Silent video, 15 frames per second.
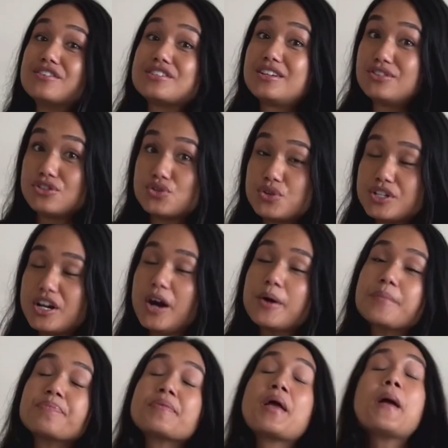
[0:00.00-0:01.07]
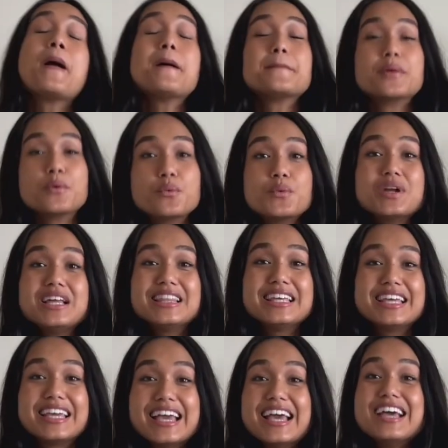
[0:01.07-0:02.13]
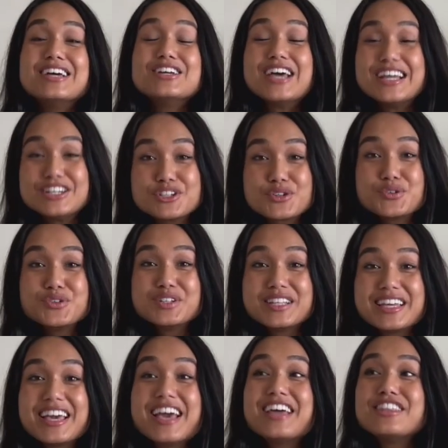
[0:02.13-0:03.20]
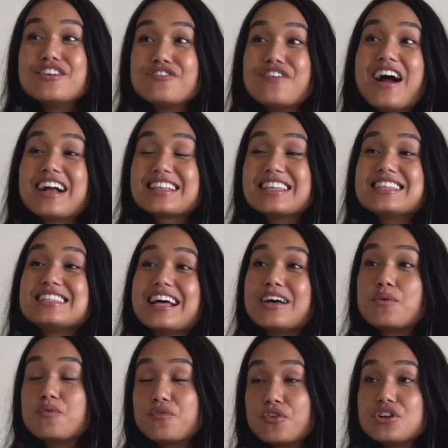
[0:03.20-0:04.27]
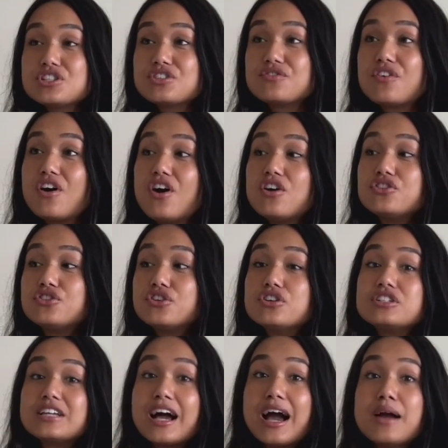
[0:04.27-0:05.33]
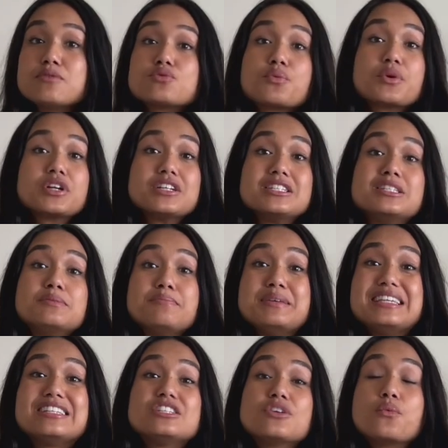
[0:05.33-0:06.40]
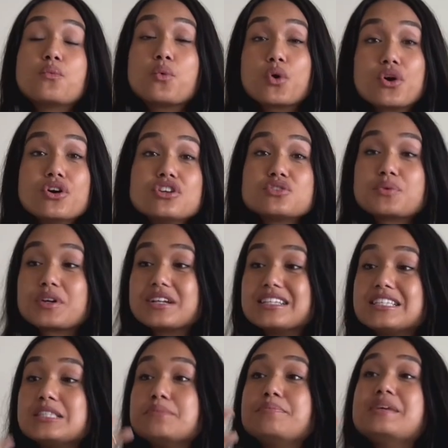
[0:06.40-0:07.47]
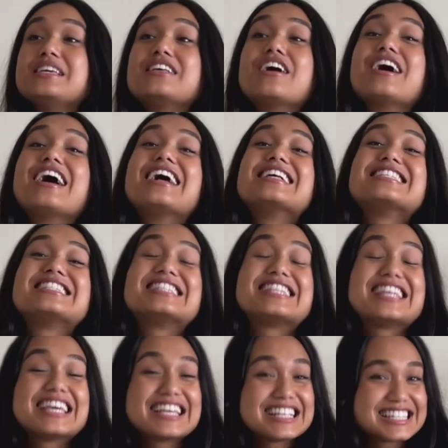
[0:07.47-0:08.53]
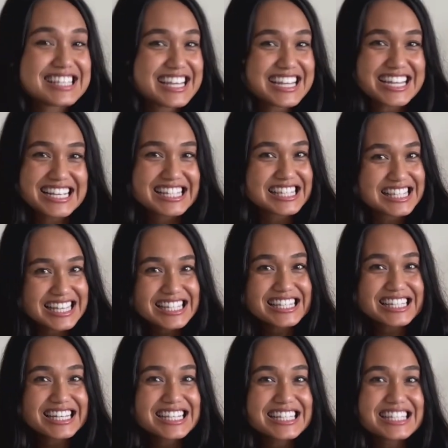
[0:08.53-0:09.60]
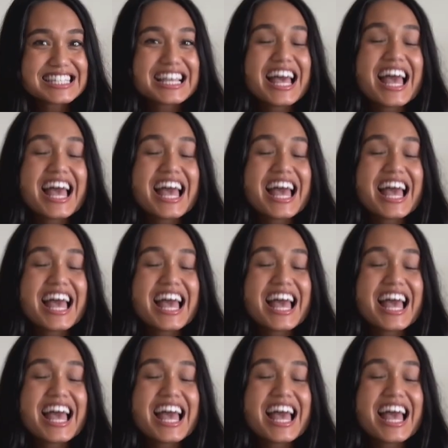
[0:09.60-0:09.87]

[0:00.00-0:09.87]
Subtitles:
on the Joy Talk. But really and truly, the fact is that, first of all, there are times where we're going to speak the words, we're going to speak things in existence,